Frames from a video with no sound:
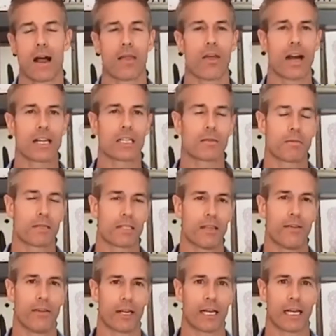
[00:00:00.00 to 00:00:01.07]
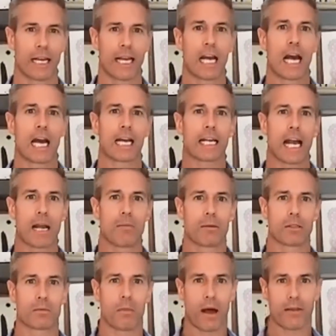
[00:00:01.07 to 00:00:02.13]
That is specifically
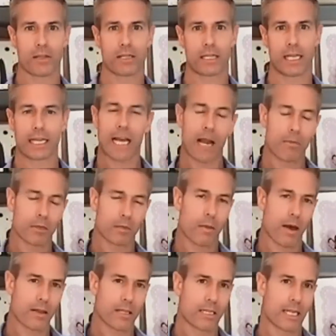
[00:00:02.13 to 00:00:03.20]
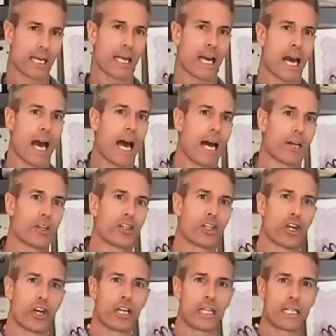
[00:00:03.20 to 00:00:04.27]
Gables by the Sea. Gables by the Sea and
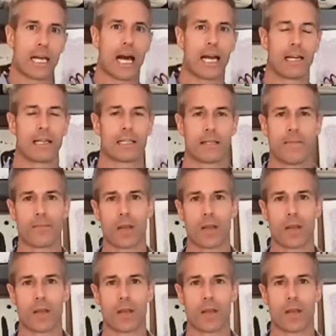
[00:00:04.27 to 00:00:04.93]
Journey's End.